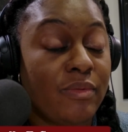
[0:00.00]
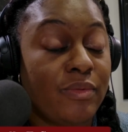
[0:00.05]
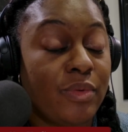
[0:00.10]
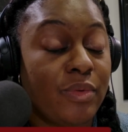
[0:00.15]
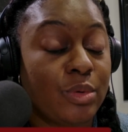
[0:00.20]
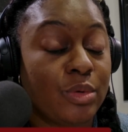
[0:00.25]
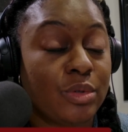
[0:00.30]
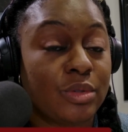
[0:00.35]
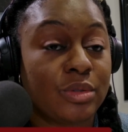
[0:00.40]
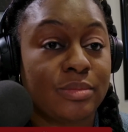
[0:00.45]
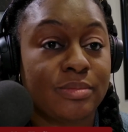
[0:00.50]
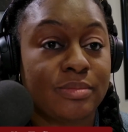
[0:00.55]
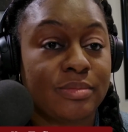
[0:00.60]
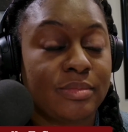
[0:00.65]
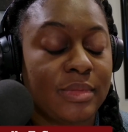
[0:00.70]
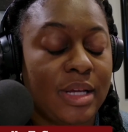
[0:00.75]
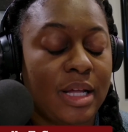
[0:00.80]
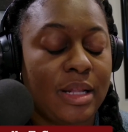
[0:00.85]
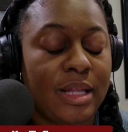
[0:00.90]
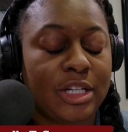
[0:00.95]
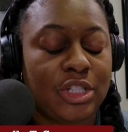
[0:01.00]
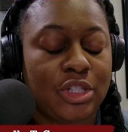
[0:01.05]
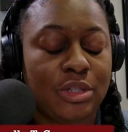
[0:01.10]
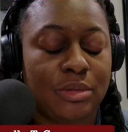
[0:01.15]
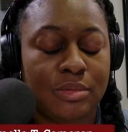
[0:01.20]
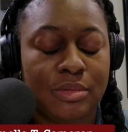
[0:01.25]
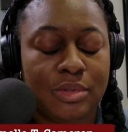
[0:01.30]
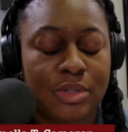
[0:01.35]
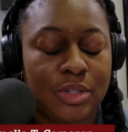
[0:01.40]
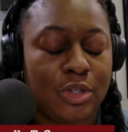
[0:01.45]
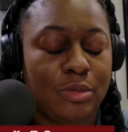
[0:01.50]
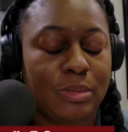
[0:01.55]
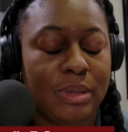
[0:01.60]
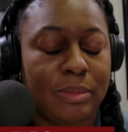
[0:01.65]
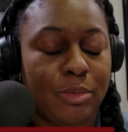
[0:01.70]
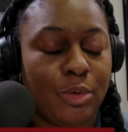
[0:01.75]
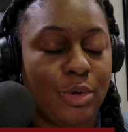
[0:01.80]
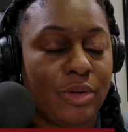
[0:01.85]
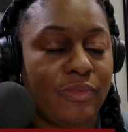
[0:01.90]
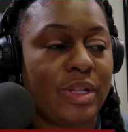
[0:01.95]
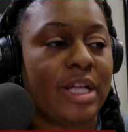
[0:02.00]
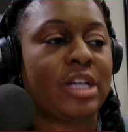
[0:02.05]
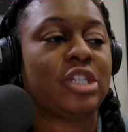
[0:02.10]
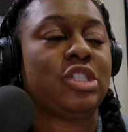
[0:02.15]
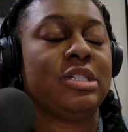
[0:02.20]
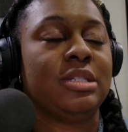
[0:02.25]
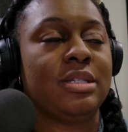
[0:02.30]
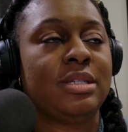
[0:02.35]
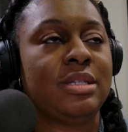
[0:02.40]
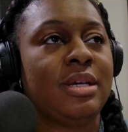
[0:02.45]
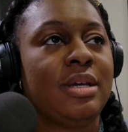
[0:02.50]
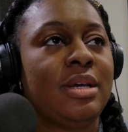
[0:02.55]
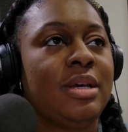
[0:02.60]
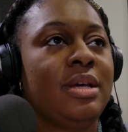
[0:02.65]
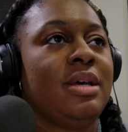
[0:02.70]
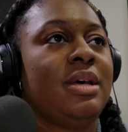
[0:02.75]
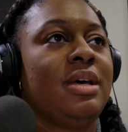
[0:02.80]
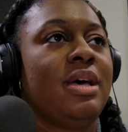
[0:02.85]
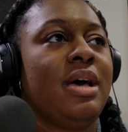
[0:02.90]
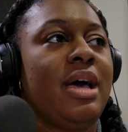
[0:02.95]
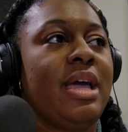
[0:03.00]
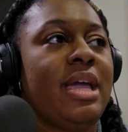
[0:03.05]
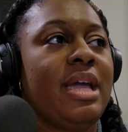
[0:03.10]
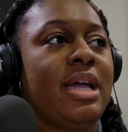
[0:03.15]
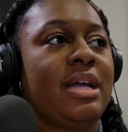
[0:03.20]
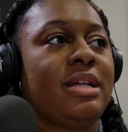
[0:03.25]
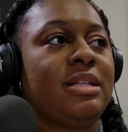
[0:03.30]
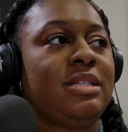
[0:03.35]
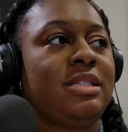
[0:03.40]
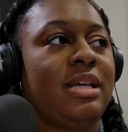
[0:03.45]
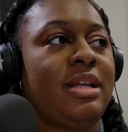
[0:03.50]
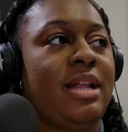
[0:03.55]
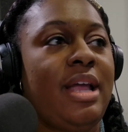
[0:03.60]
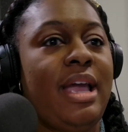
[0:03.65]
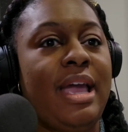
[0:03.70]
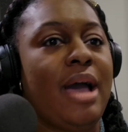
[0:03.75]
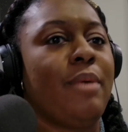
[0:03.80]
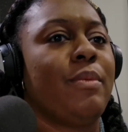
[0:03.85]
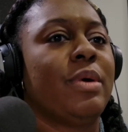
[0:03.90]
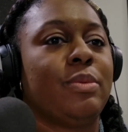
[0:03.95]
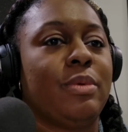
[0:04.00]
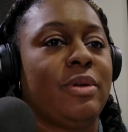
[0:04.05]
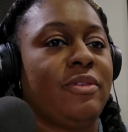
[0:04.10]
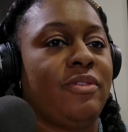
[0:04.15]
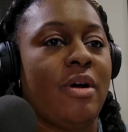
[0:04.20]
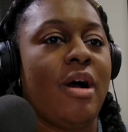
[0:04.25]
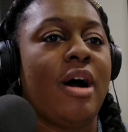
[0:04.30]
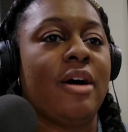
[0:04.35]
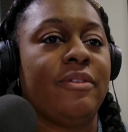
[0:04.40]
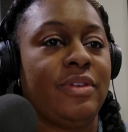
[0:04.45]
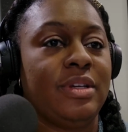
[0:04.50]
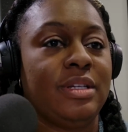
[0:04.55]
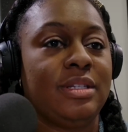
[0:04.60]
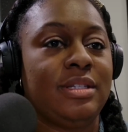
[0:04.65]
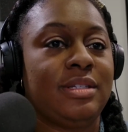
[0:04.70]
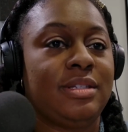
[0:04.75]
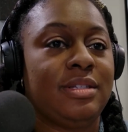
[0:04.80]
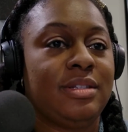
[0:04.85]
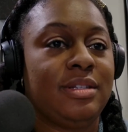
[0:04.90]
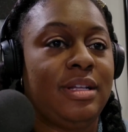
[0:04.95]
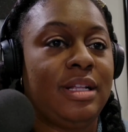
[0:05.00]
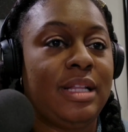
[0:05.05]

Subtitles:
Board of Elections, and said, hey, I want to run for office.